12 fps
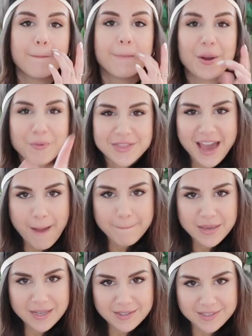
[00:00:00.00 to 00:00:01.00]
But with
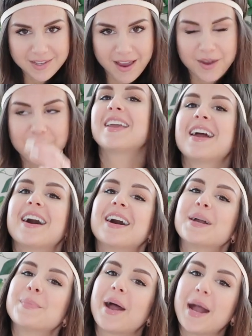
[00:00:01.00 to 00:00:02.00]
that being said,
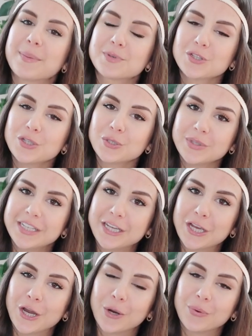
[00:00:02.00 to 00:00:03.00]
I'm
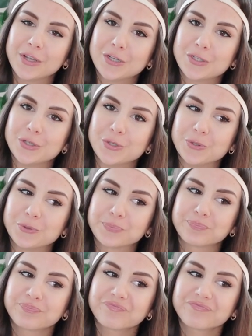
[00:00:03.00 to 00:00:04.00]
absolutely going to